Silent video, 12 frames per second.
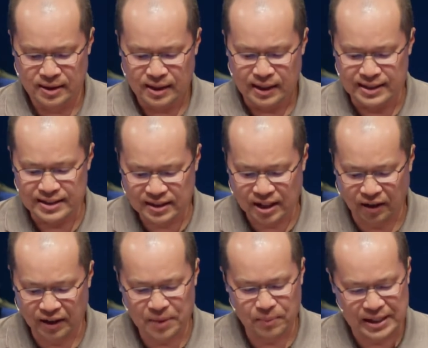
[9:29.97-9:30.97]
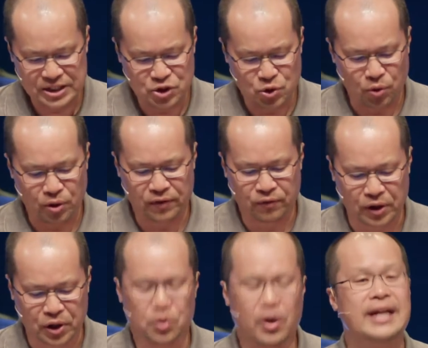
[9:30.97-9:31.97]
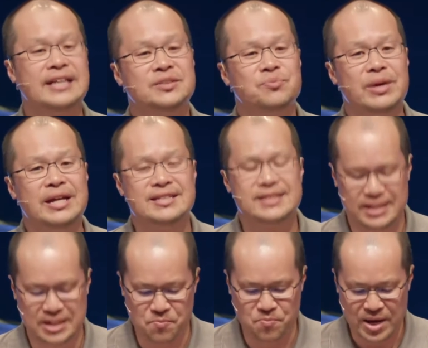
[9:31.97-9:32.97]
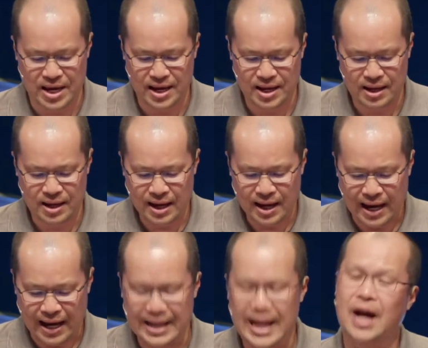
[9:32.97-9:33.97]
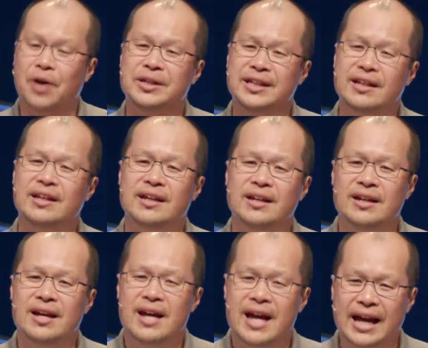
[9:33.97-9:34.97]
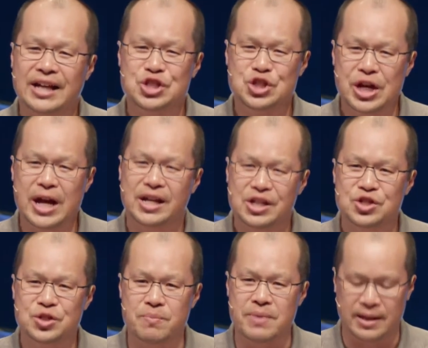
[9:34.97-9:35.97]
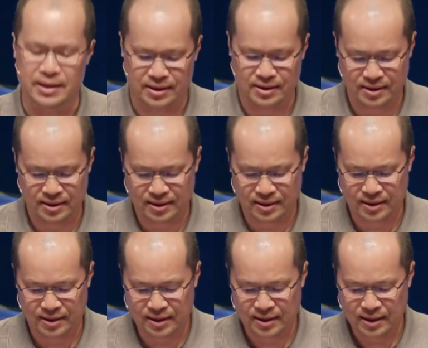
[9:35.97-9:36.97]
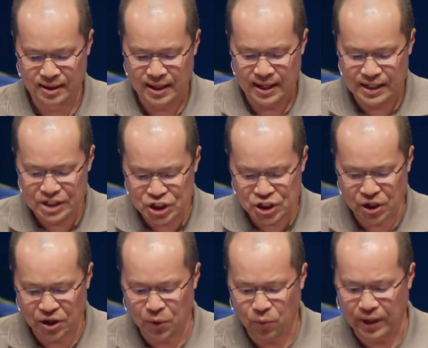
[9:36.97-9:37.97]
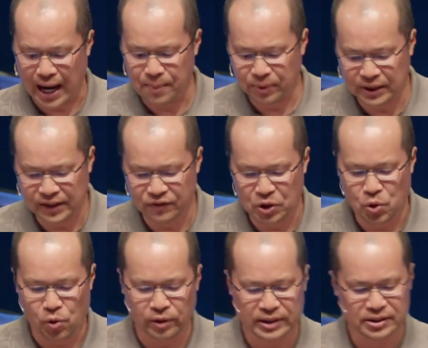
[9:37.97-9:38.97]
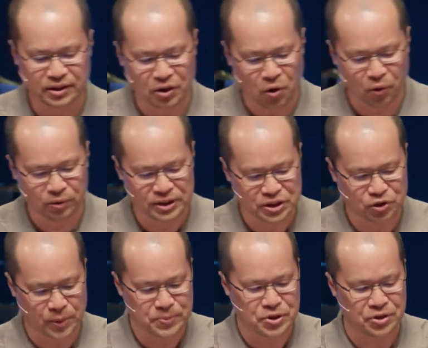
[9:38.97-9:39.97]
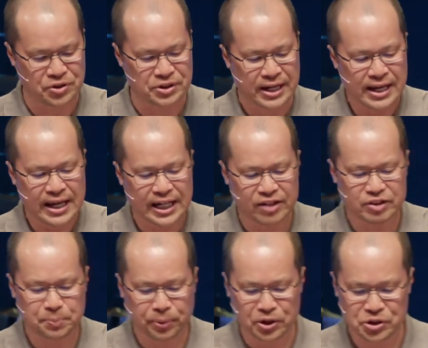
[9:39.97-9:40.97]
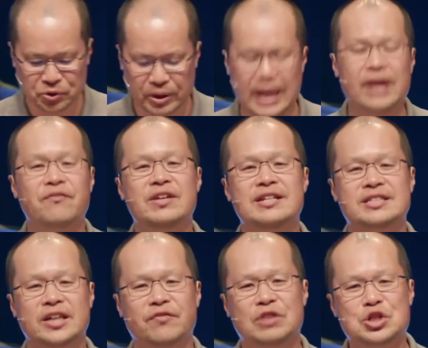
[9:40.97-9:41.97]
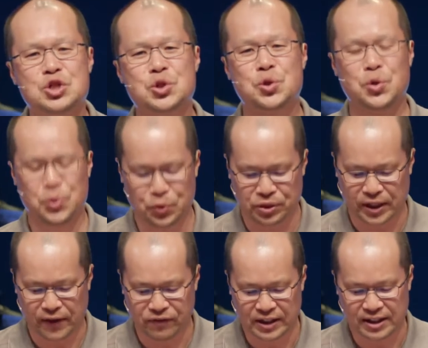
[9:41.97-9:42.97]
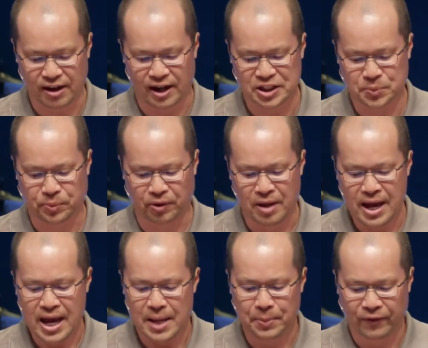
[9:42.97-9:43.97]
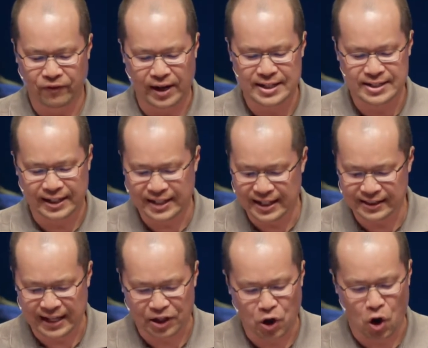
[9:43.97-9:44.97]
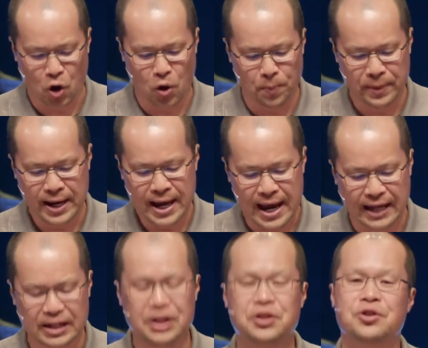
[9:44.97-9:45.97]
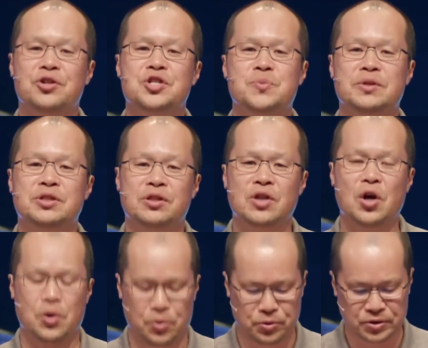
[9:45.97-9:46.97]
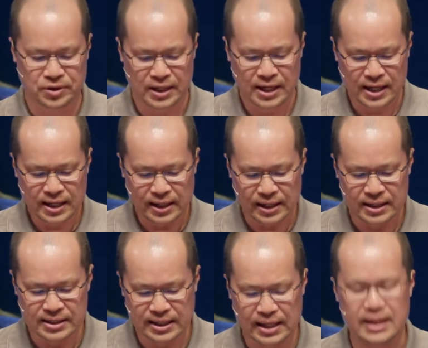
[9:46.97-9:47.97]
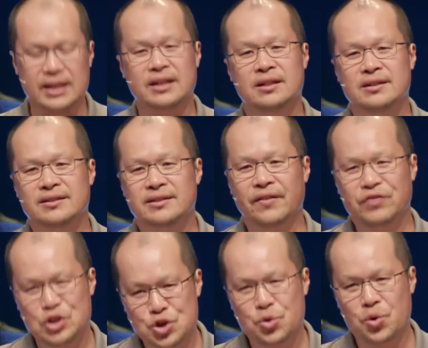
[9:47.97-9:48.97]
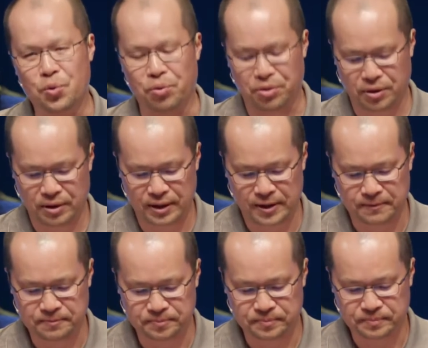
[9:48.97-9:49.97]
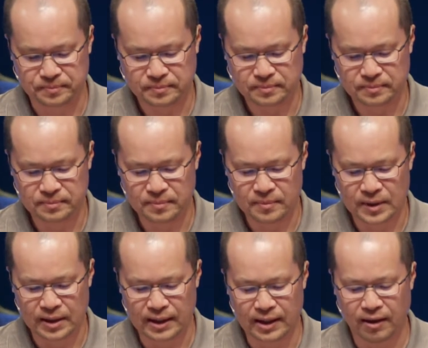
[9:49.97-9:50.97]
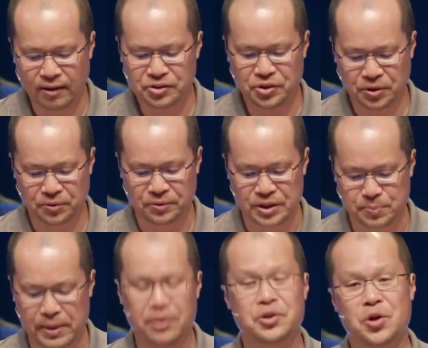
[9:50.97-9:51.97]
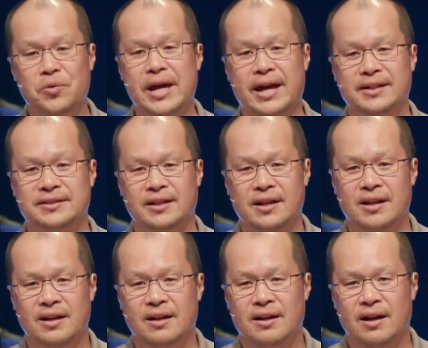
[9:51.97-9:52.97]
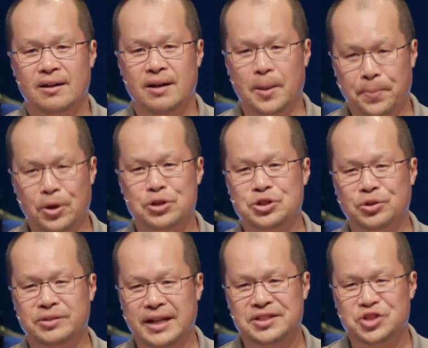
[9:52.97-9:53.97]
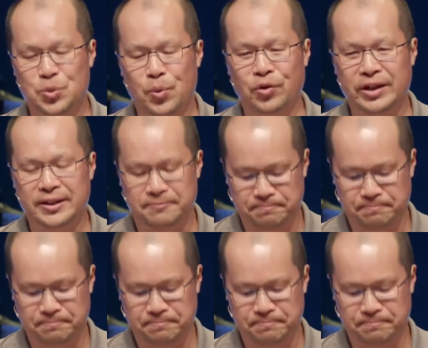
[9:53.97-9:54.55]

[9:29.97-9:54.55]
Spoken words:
It is telling my story of what Christ means to me and how he has changed me. It is sharing what I believe according to the Holy Scriptures. It gives personal evidence of the truth of the gospel and provides, again, that hope and encouragement to those in need of the truth. It also is better known as a personal testimony.